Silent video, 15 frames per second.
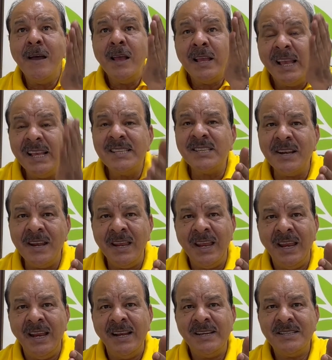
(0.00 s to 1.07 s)
his
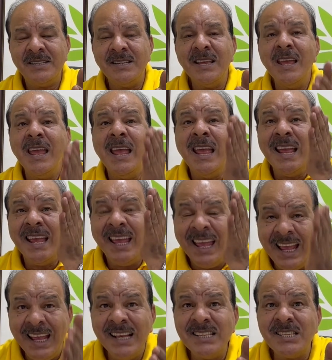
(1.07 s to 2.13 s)
needs,
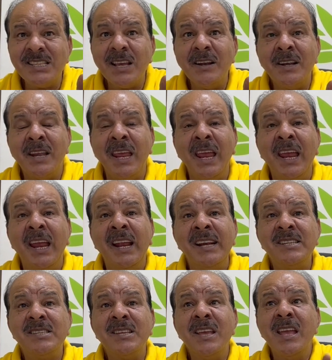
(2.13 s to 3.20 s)
his
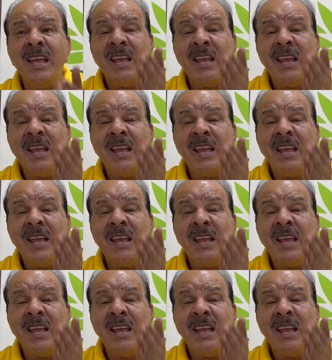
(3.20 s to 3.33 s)
deeds,